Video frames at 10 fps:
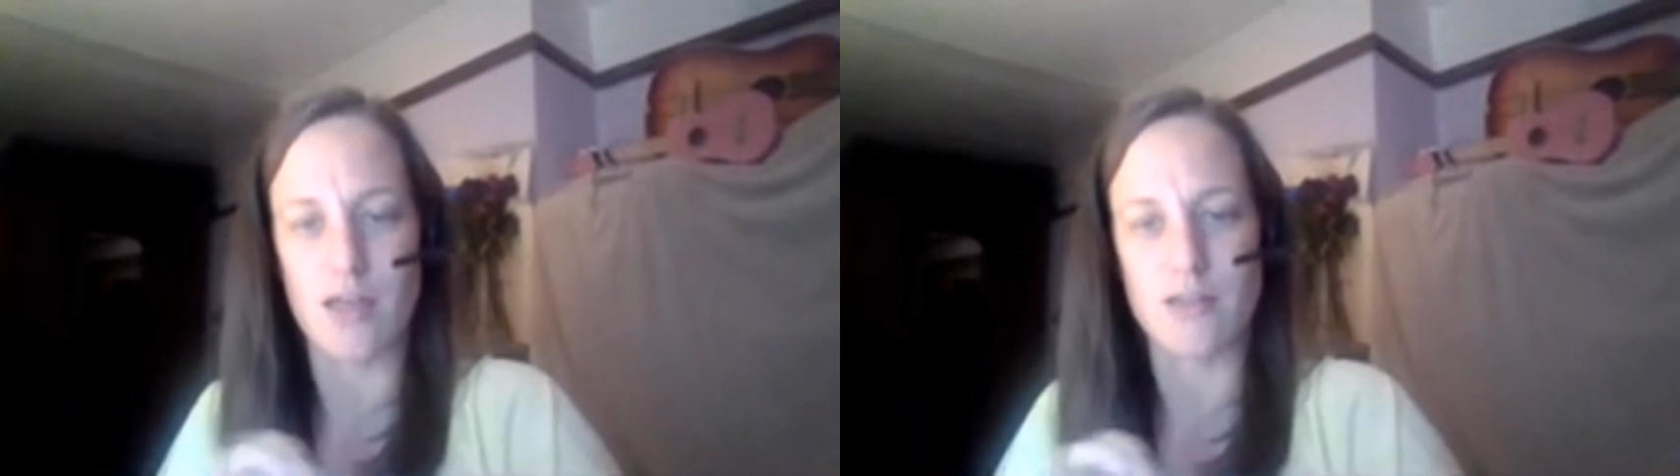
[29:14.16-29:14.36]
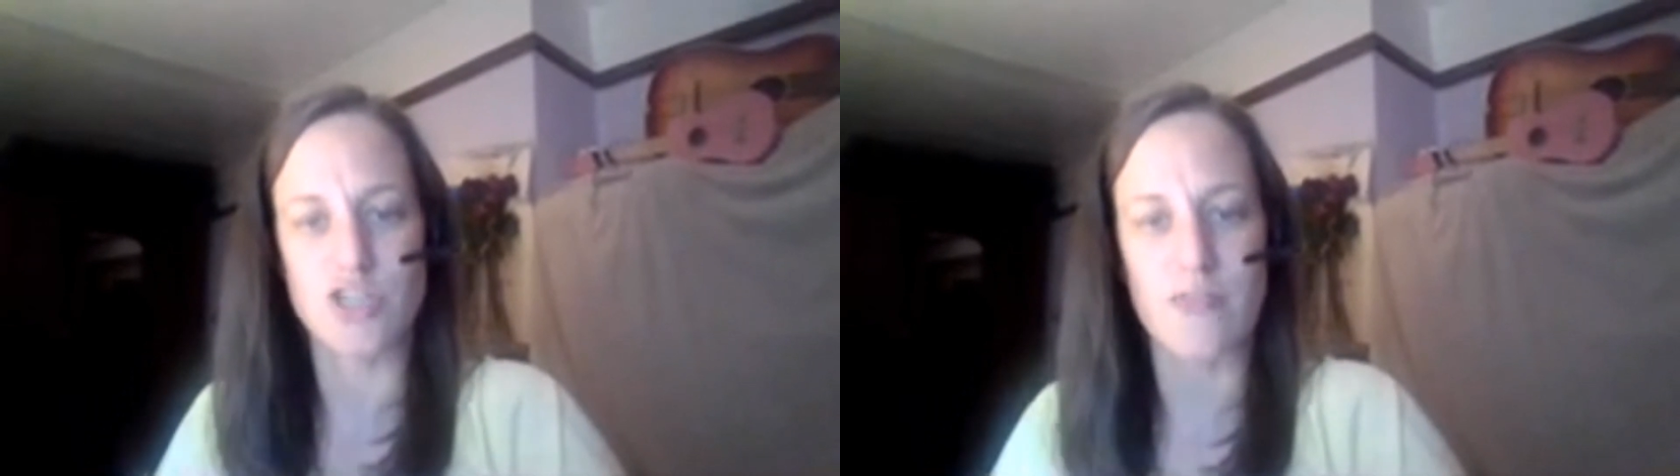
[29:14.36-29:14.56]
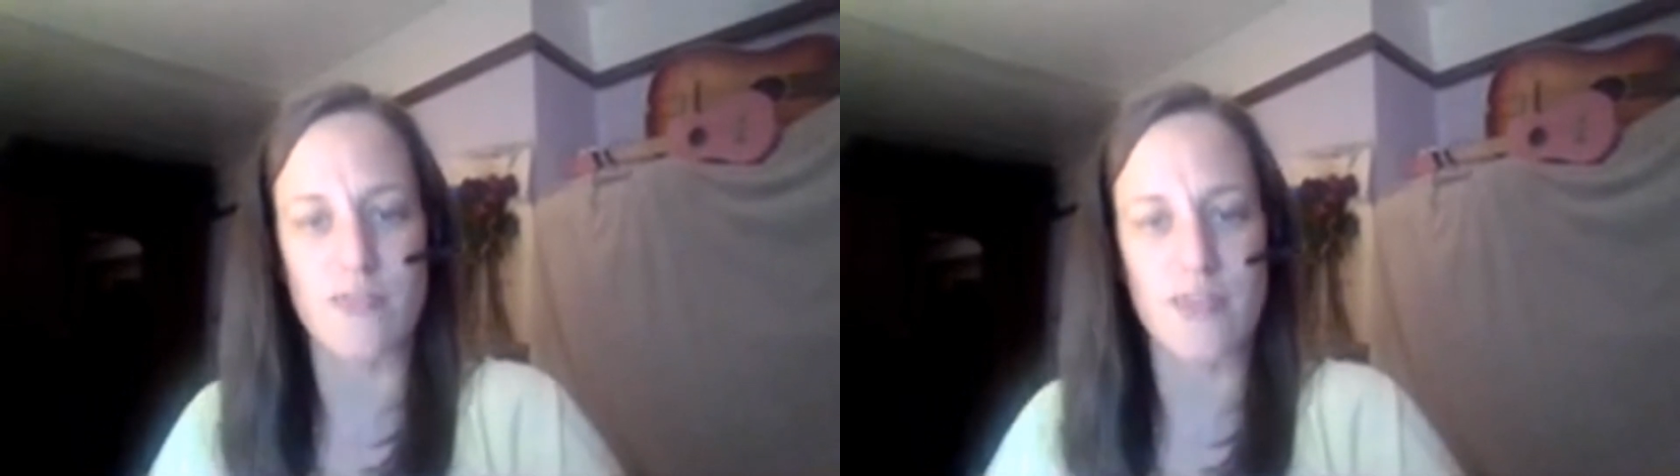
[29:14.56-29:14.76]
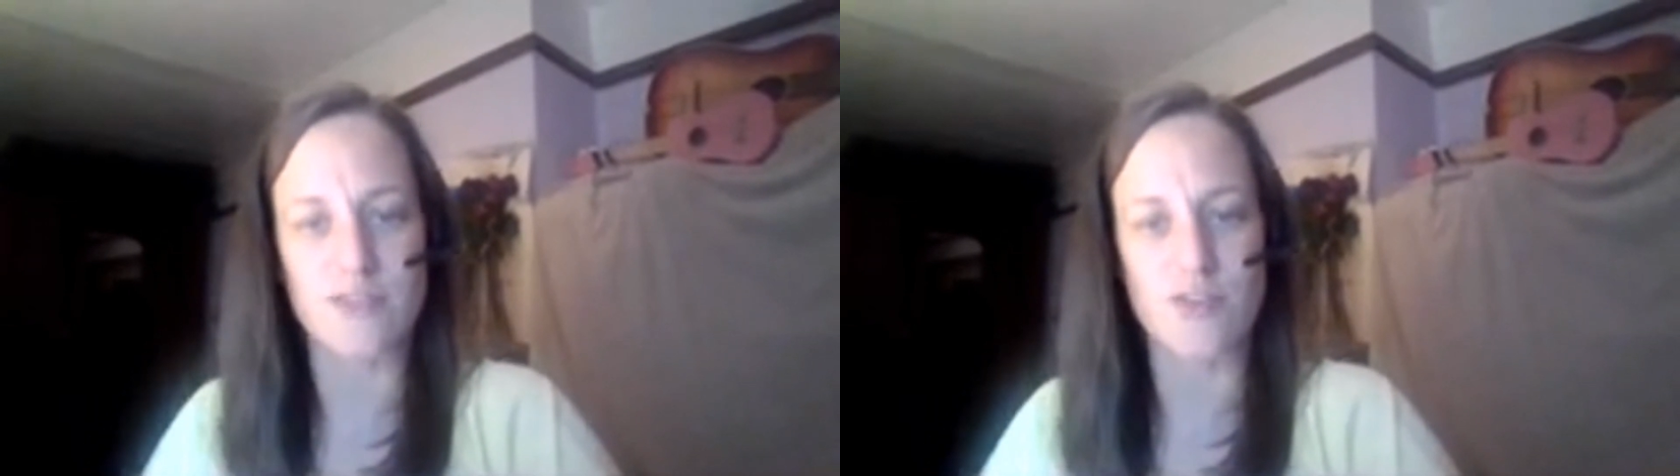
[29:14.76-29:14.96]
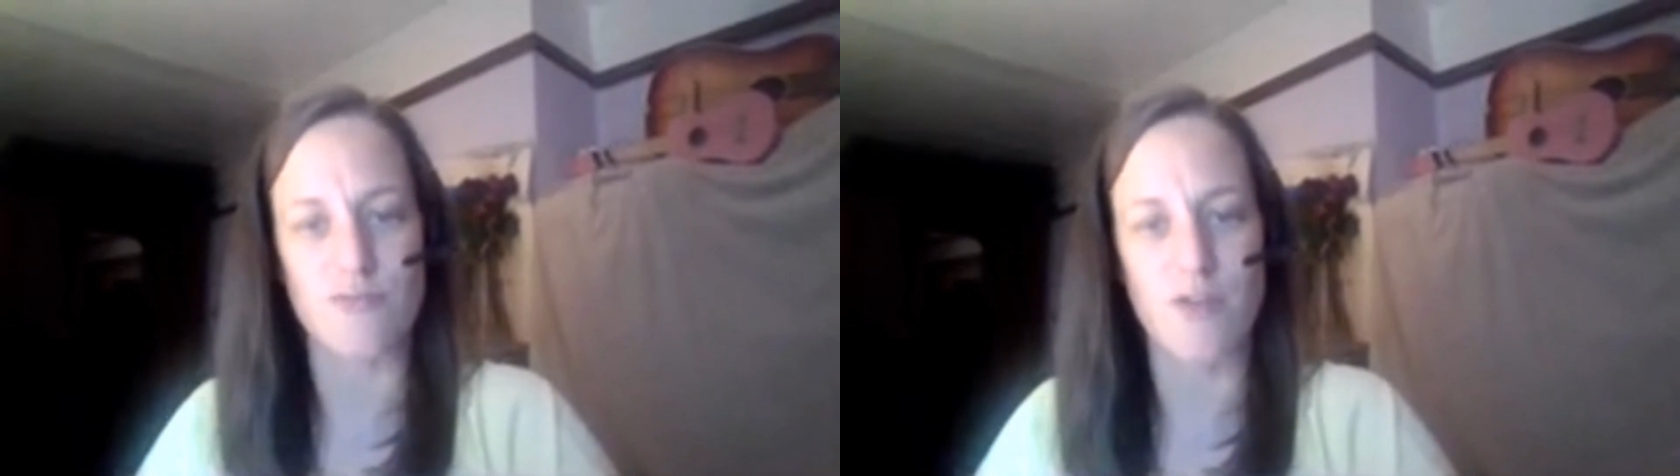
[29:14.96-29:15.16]
chat things
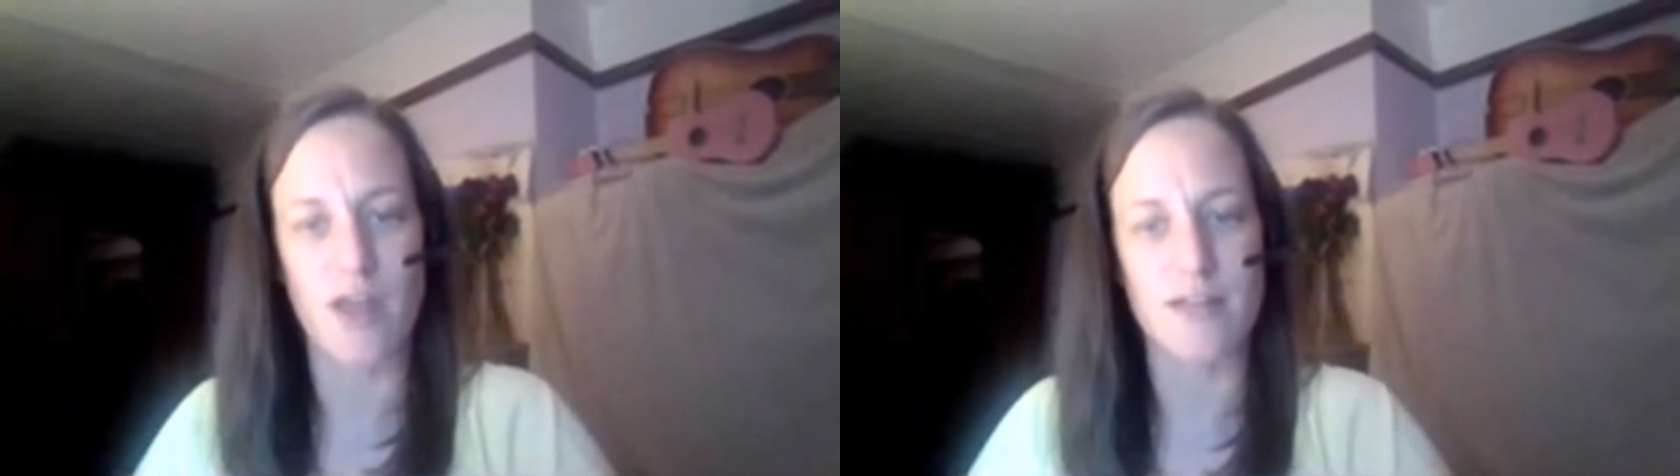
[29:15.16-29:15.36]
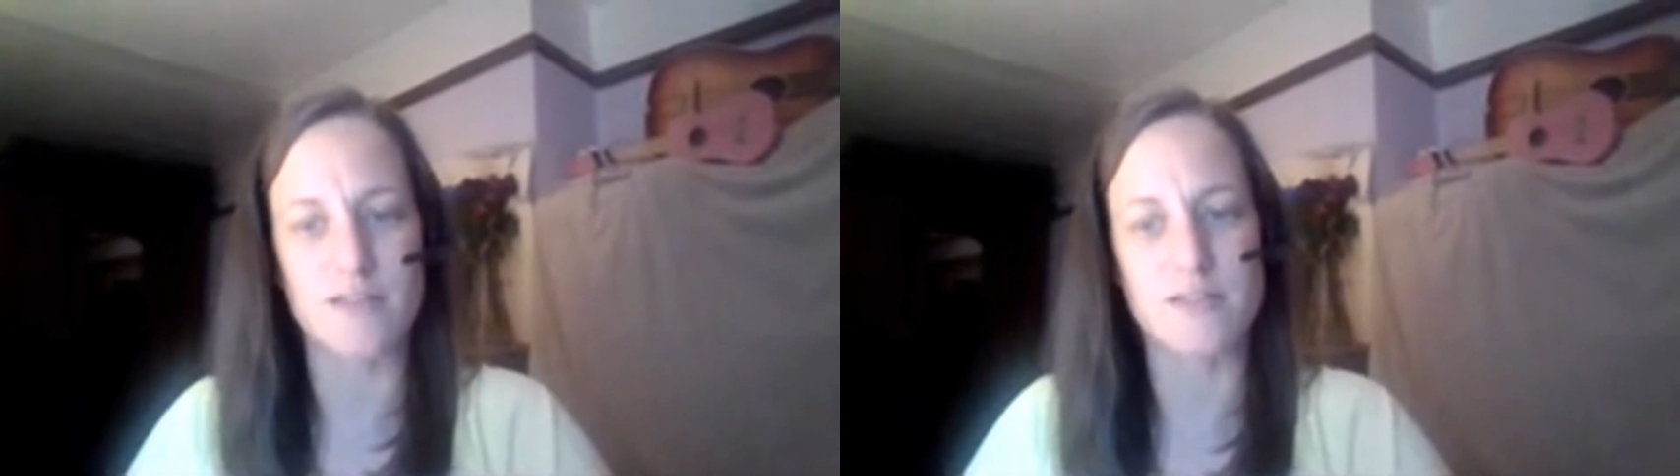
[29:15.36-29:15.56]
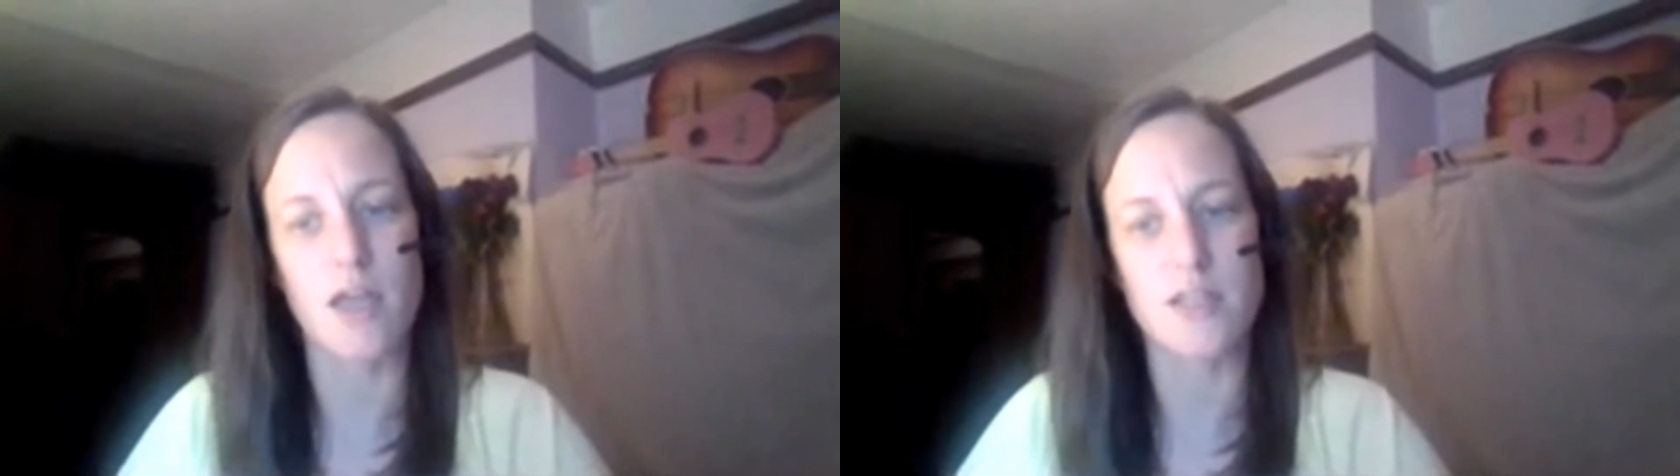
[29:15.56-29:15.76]
on the right hand side